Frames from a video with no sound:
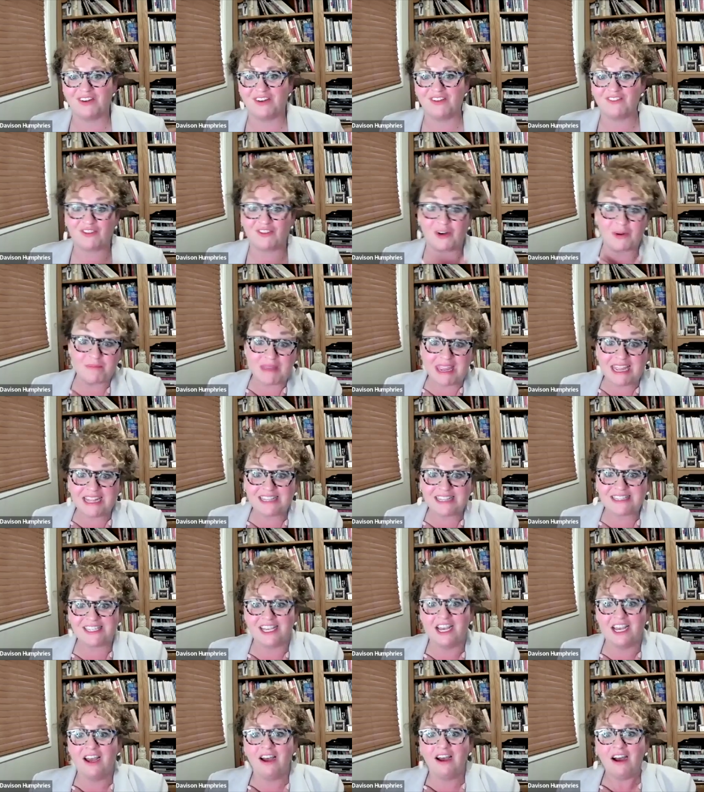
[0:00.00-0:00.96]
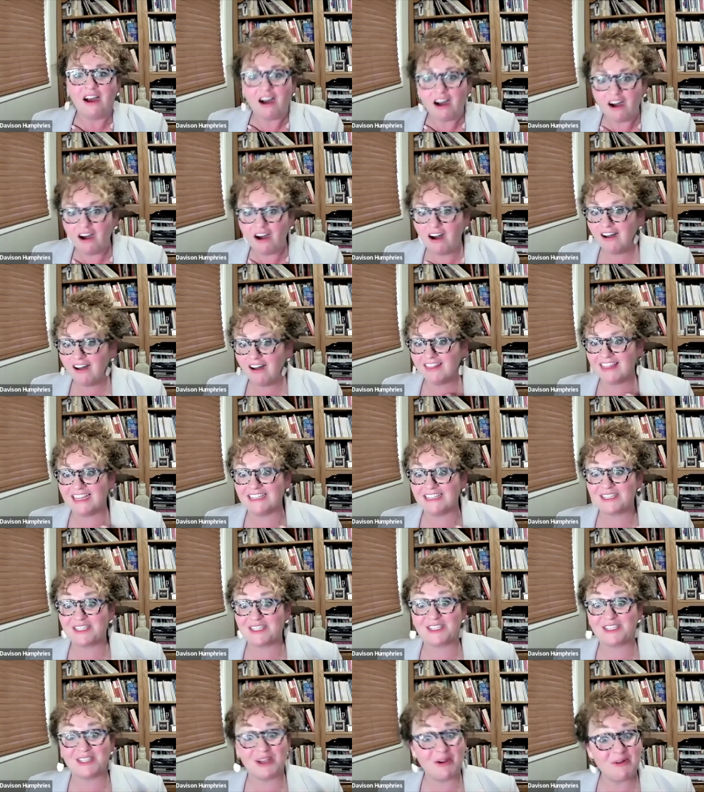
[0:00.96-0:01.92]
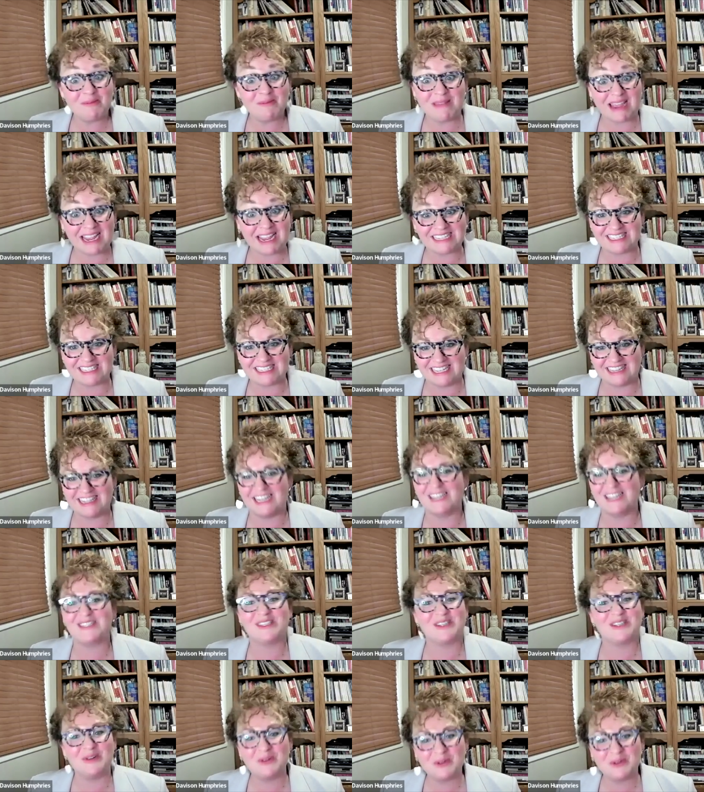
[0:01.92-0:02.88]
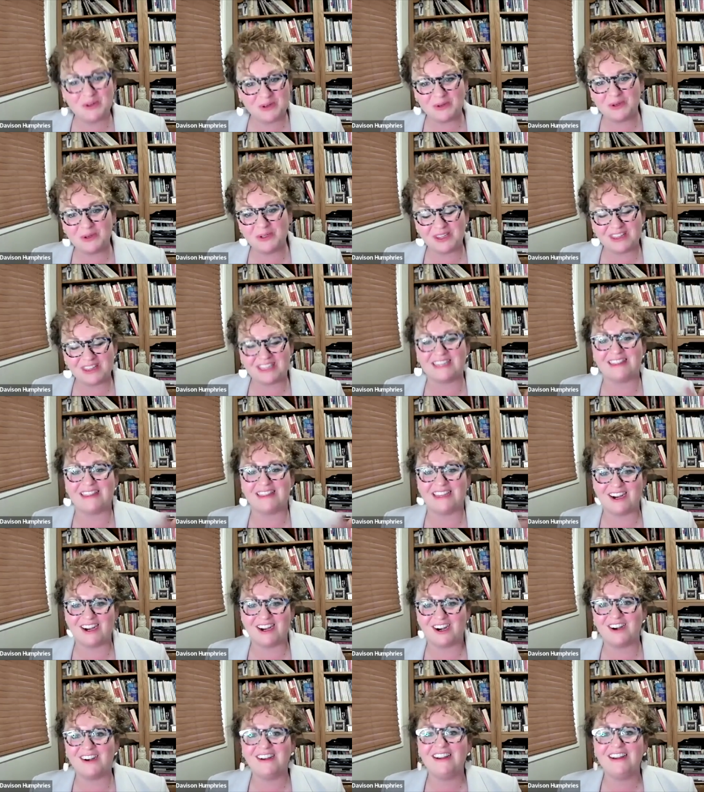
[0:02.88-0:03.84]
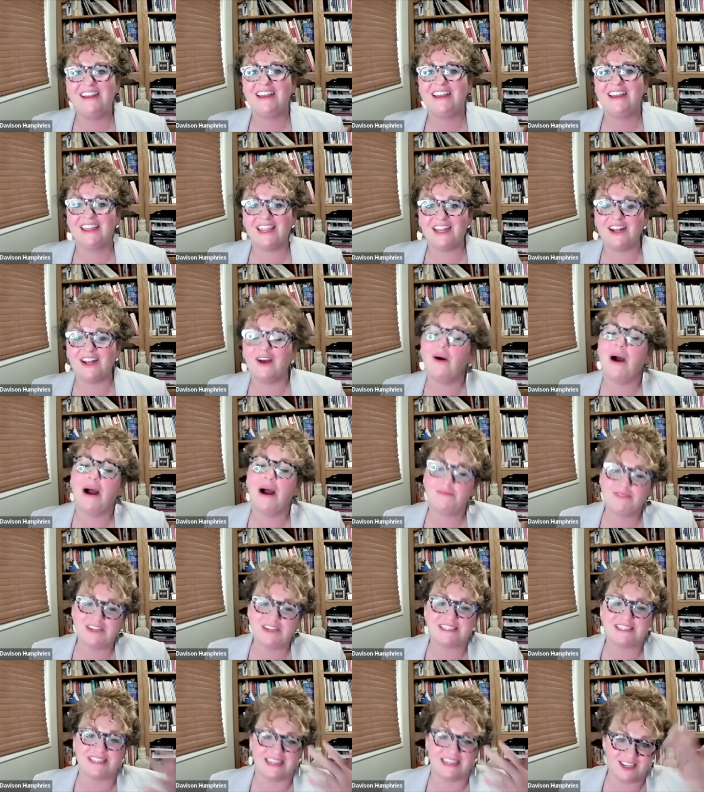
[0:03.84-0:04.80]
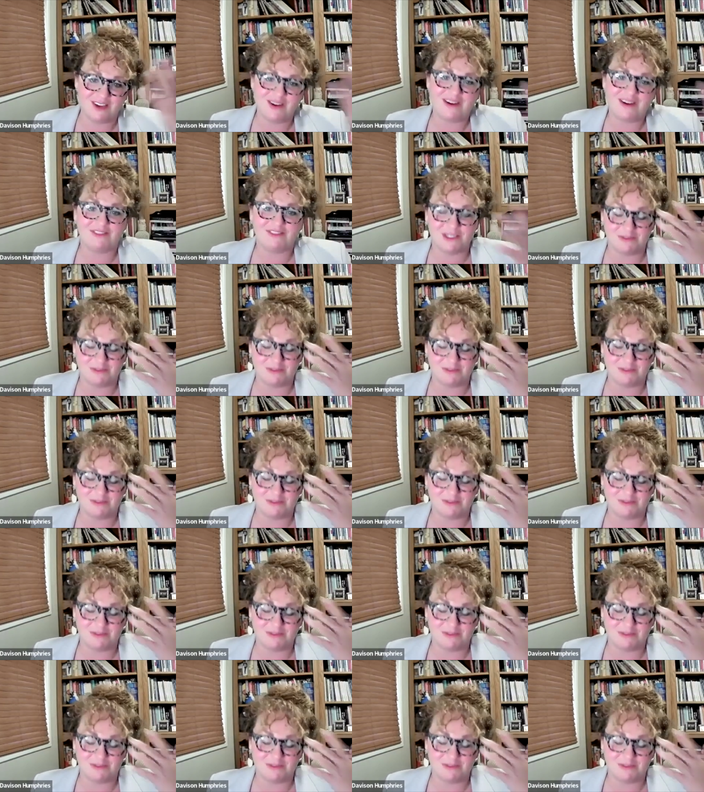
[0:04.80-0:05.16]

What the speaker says: For me, it's, oh, that's so amazing. That's so cool that they're, obviously you have to.